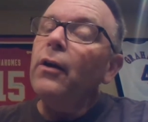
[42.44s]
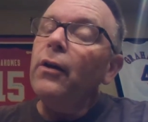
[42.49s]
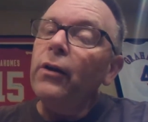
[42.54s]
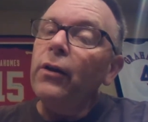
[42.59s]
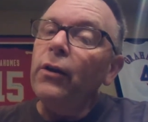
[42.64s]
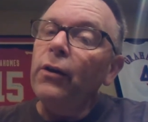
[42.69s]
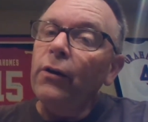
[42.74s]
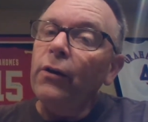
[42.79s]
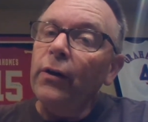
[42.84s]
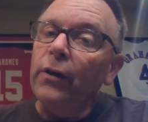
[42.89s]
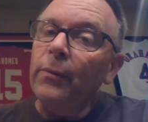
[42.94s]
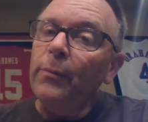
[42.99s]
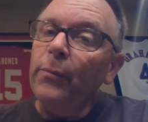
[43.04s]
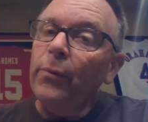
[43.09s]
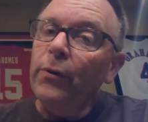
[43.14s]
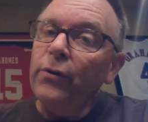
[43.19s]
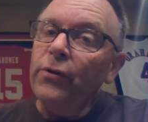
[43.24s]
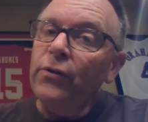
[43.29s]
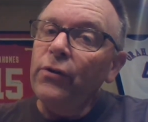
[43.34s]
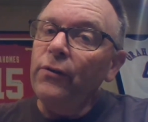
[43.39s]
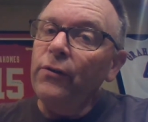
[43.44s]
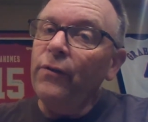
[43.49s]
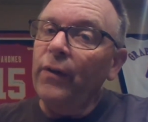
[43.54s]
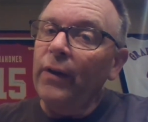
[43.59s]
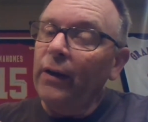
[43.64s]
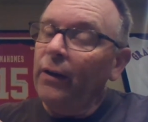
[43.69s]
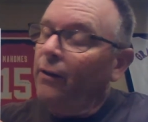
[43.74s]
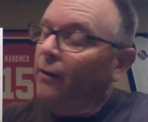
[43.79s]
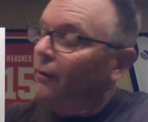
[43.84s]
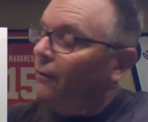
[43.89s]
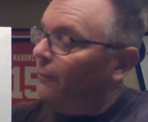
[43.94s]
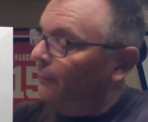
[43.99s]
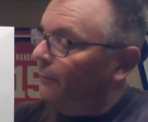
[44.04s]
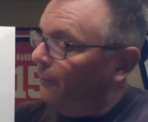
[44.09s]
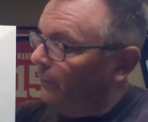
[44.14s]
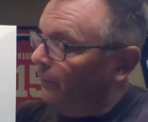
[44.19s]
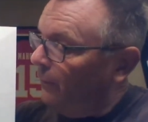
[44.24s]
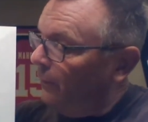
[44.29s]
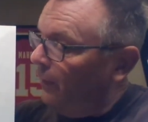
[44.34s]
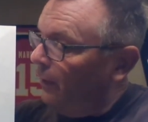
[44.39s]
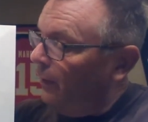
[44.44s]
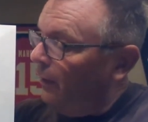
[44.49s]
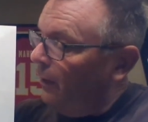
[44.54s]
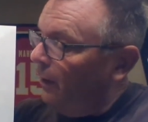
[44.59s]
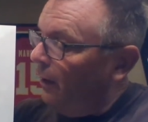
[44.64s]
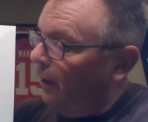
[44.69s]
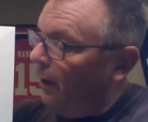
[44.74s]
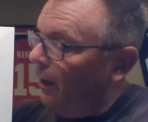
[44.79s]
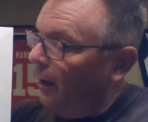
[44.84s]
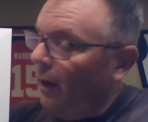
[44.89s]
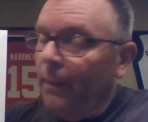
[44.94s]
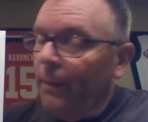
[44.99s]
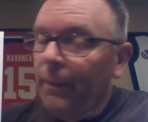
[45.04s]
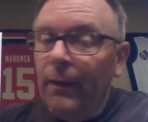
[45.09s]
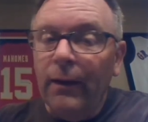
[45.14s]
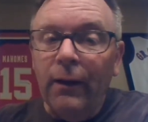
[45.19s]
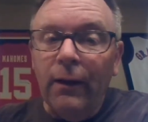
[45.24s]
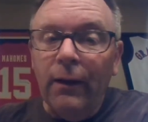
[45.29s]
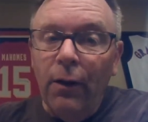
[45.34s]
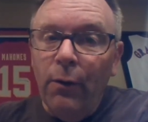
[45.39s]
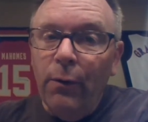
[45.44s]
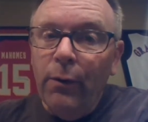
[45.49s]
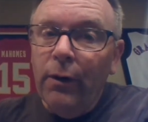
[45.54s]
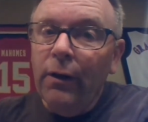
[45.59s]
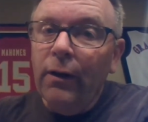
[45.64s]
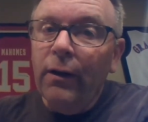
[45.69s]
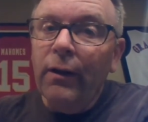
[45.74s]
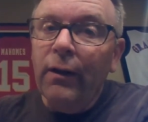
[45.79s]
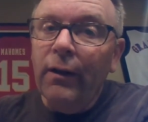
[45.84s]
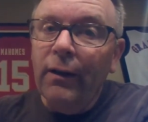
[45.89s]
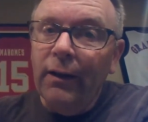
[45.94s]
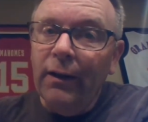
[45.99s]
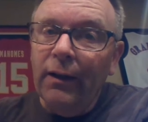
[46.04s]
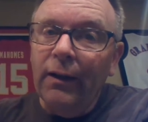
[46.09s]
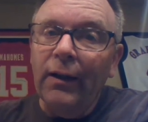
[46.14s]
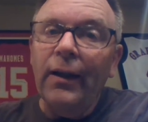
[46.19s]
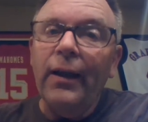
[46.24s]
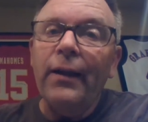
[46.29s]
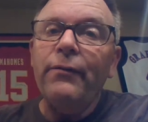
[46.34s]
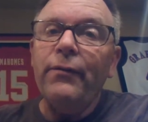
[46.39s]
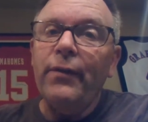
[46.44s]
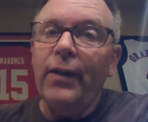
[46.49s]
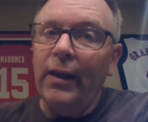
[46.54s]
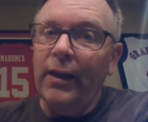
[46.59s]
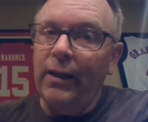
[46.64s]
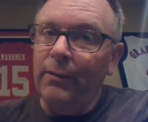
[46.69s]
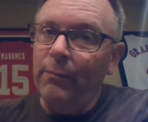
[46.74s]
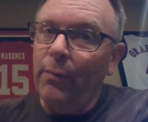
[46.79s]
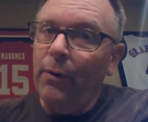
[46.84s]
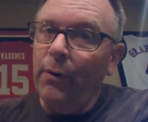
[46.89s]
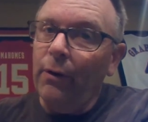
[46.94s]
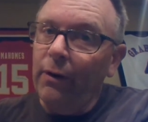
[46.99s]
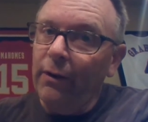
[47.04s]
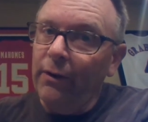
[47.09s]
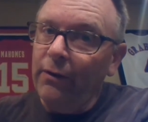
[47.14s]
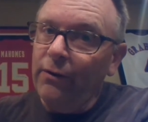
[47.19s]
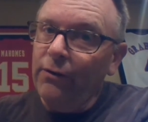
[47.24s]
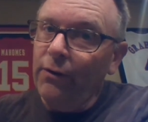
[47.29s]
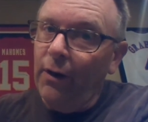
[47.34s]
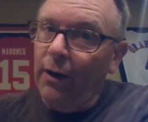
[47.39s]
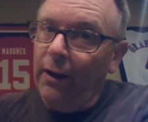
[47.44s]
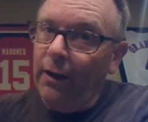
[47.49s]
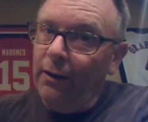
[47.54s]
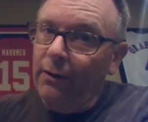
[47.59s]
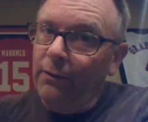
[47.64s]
you're going to put your finger on the lower left-hand part of the triangle.